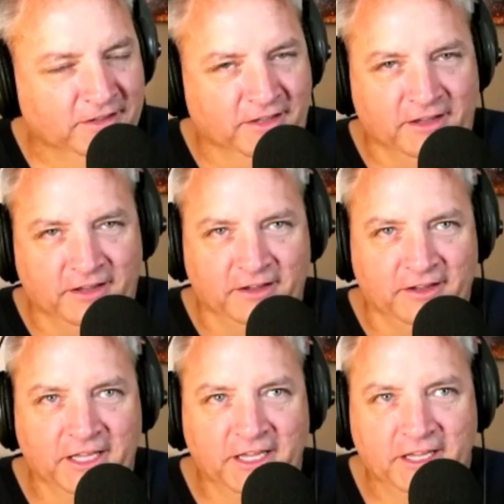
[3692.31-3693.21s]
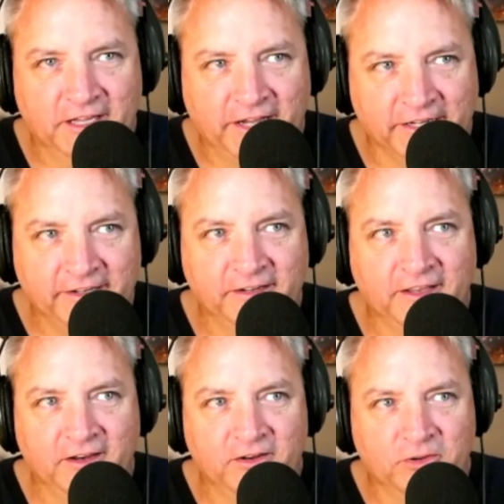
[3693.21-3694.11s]
I did
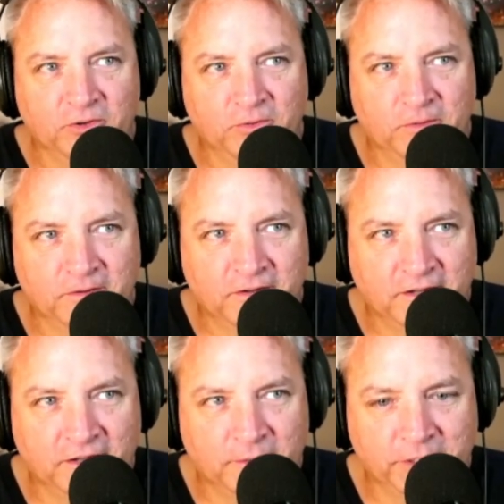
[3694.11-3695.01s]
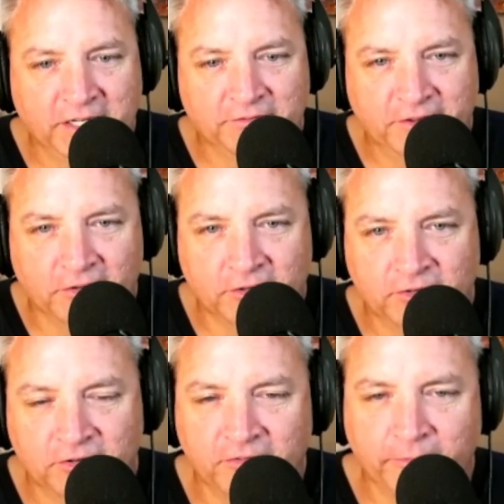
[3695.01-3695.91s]
get a new Millennium Falcon
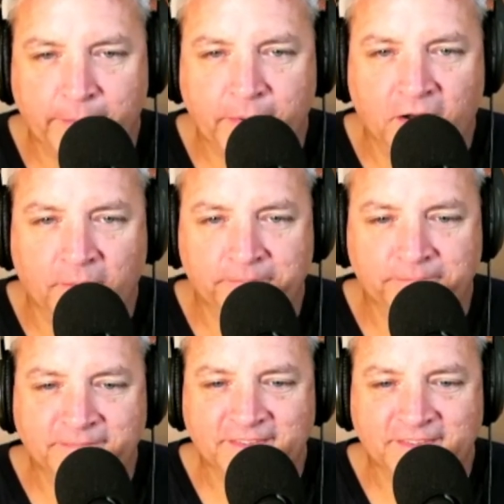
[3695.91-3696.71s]
shirt for my mom